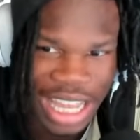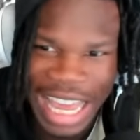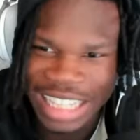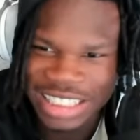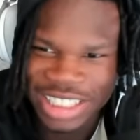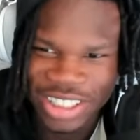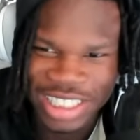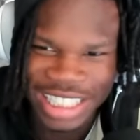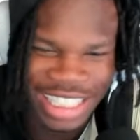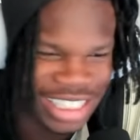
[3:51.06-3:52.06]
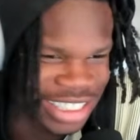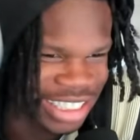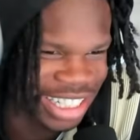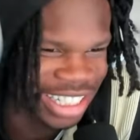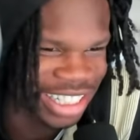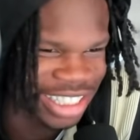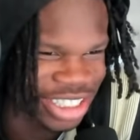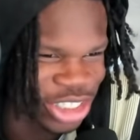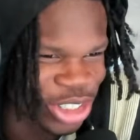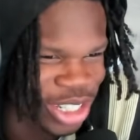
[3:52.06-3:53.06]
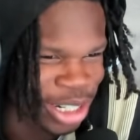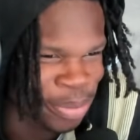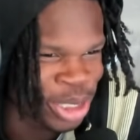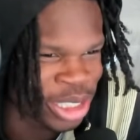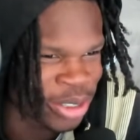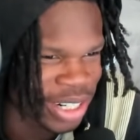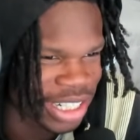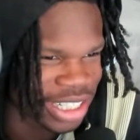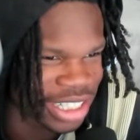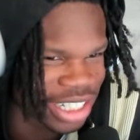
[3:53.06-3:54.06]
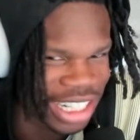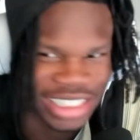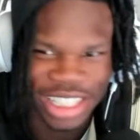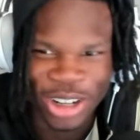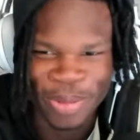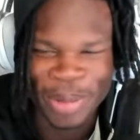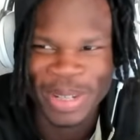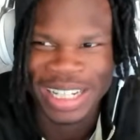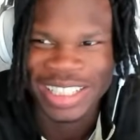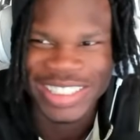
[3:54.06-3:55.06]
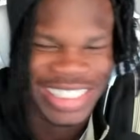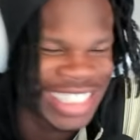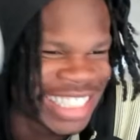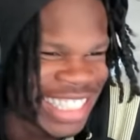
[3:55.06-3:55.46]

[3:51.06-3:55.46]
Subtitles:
Actually, no, he didn't. He said, "You know you got a penalty, right?" I said, "Oh, my bad, coach."